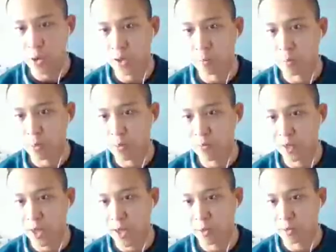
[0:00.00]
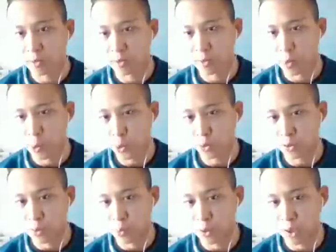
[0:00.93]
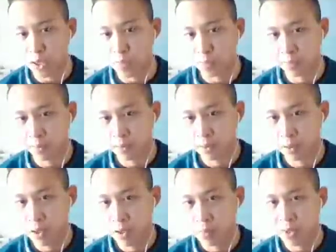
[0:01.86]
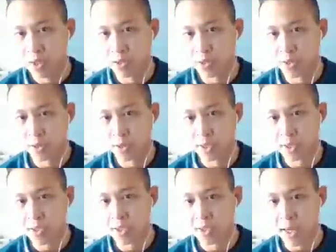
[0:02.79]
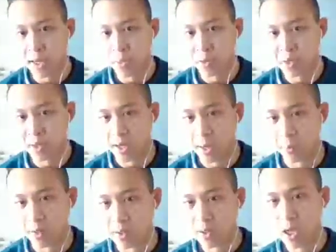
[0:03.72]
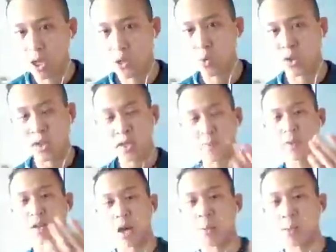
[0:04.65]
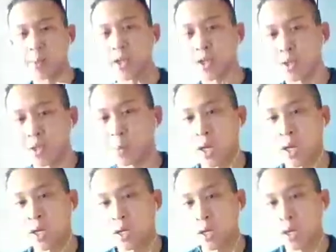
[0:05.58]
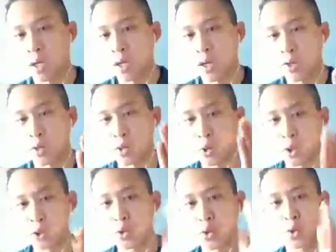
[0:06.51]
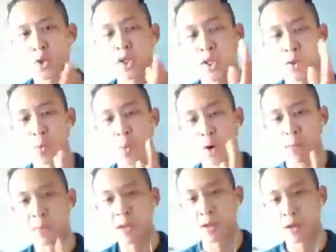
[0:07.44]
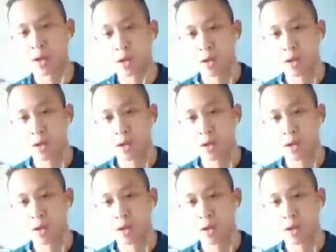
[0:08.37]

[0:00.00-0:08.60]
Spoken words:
gonna move and handle neutral in real life. Because this is exactly what's gonna happen is you think I'm gonna up smash this spot, so you just don't wanna be there.